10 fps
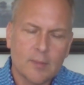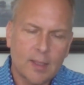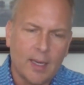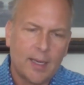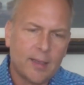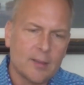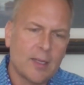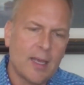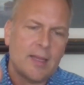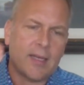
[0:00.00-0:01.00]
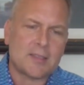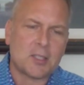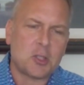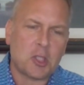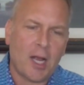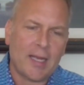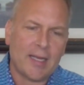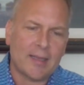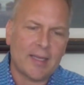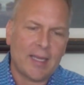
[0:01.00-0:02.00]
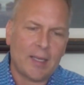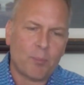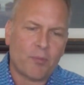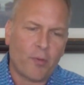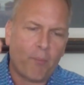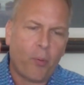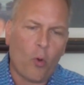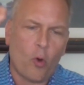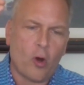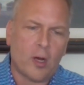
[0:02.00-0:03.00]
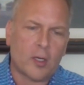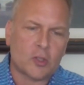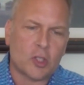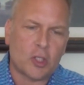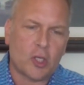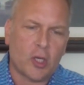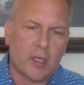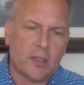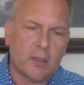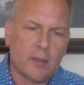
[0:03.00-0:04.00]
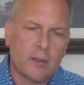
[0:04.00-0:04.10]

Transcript: Okay. And then it's a giant leap from poor to good.